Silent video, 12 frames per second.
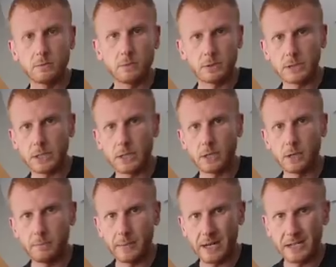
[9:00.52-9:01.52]
was a
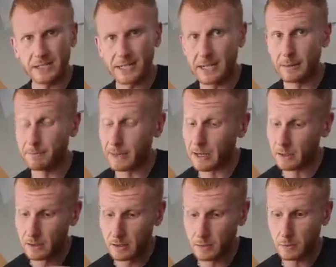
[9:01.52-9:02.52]
bit unsettling,
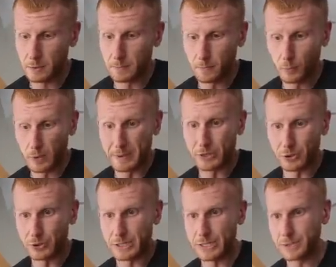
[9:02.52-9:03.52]
but we've been
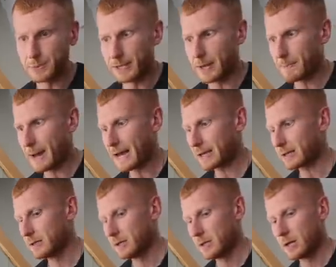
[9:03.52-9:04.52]
good since we get back.
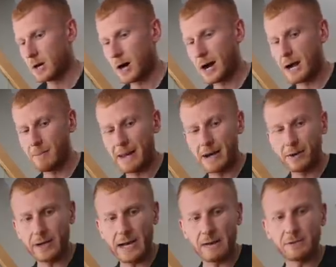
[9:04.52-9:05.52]
I am now
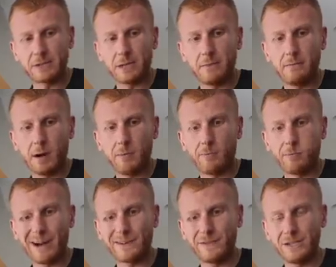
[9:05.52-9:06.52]
gonna have some
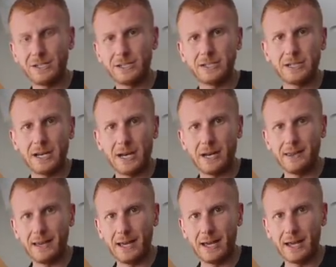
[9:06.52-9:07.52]
breakfast
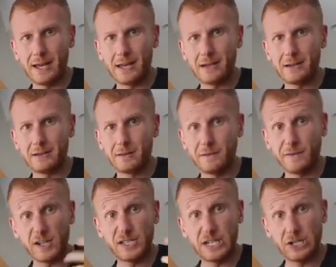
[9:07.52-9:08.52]
and then
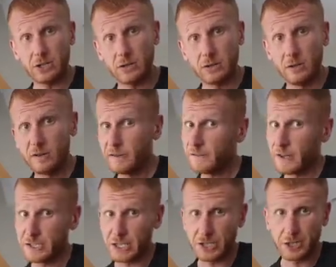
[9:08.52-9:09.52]
first session
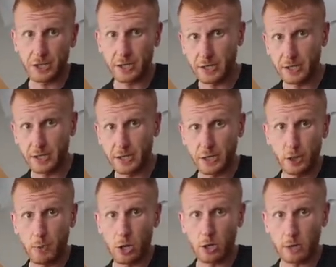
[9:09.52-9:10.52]
of the new
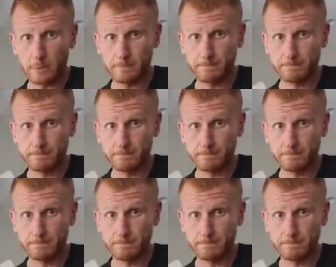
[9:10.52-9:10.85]
block.